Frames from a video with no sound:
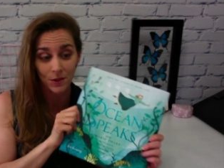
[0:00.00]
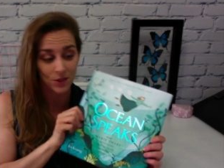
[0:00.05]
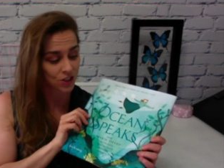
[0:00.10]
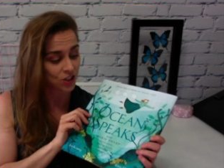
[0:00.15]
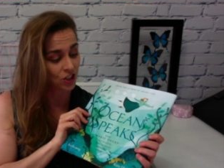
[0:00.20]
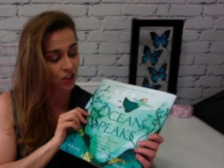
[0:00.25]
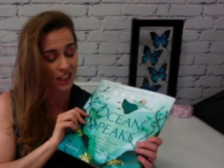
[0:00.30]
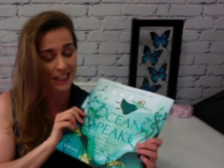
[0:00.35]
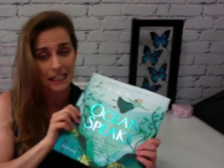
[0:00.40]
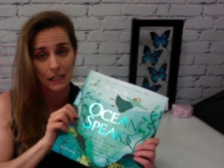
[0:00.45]
Do you
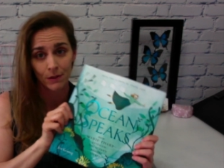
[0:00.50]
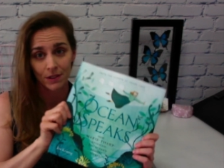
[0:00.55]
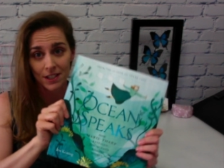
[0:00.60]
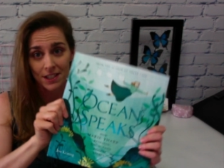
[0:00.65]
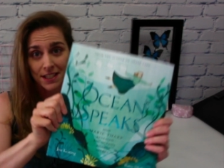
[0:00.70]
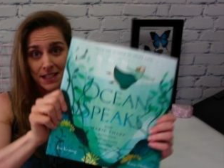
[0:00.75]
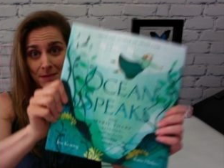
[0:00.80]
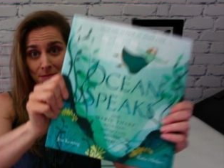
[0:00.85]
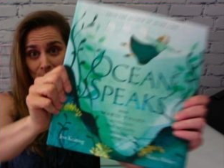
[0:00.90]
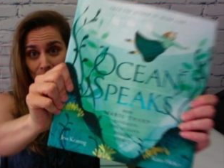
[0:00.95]
like how I just
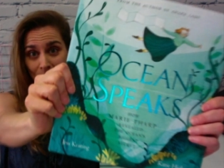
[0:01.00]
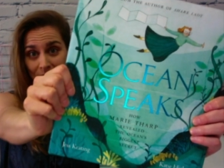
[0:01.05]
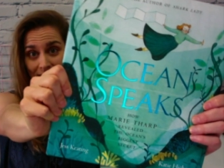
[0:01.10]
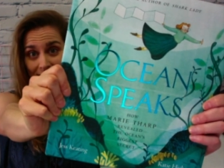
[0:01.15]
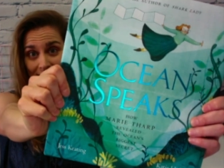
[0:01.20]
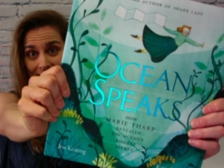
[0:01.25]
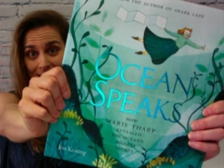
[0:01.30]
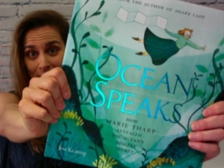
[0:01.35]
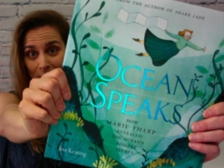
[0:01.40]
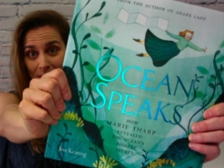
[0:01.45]
keep doing
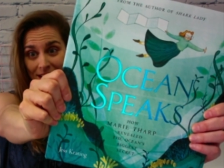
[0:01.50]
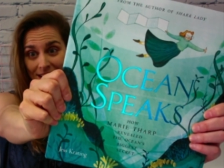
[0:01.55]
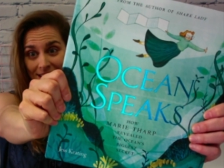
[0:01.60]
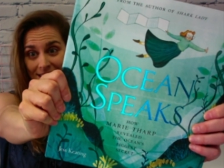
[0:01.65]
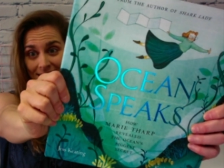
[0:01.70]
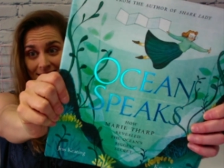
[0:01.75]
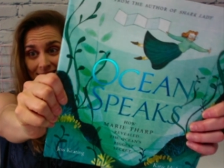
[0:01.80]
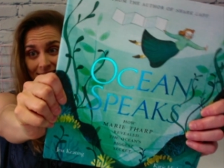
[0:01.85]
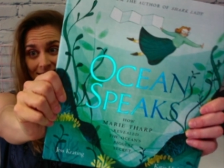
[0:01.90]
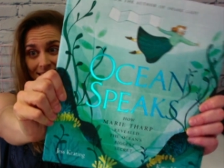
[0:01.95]
this? Because
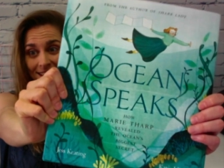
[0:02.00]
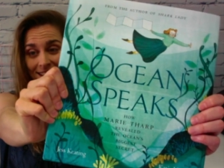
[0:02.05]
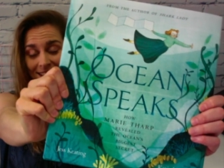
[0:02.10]
it's,